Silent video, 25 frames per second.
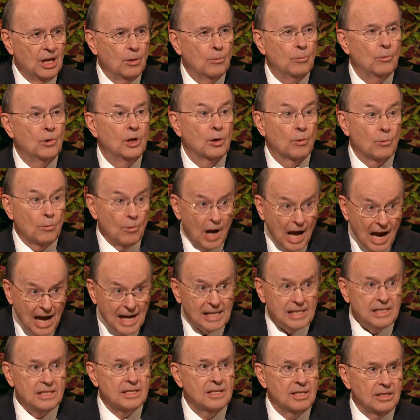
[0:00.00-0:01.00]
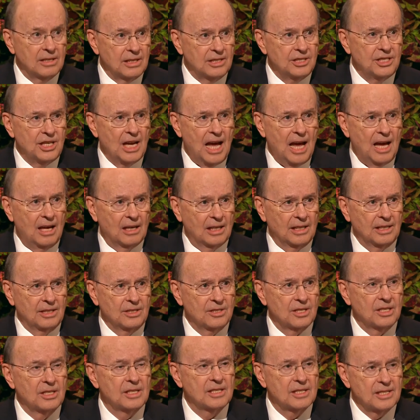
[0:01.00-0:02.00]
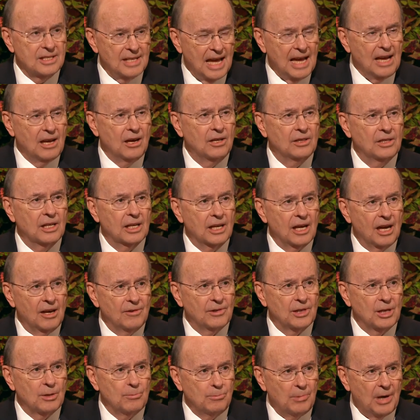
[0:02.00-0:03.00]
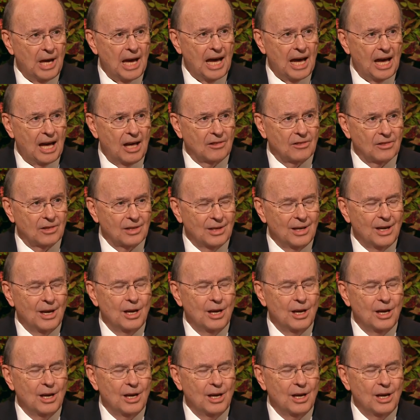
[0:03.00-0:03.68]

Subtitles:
will rise to the challenge and stay on the covenant path